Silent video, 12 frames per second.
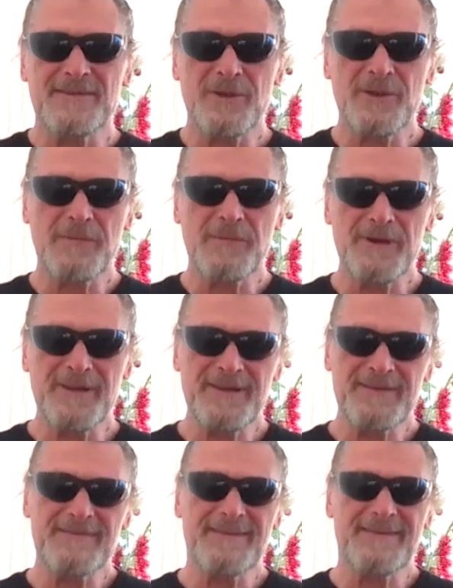it's a good
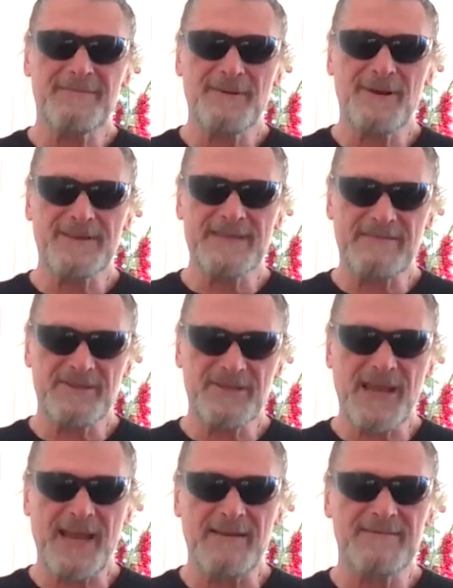community. We like to have a
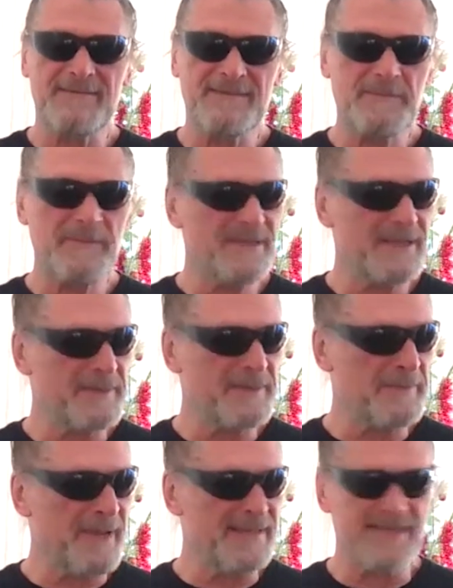chat, especially
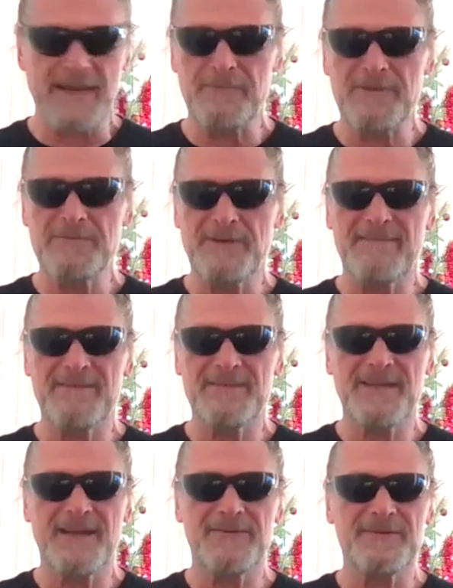my mate Sandwich. We have
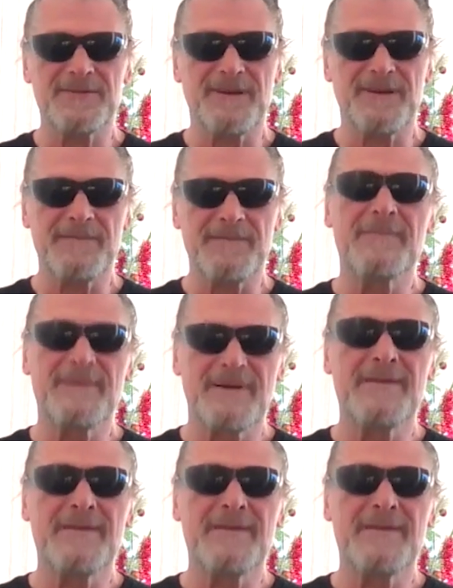a chat all the time.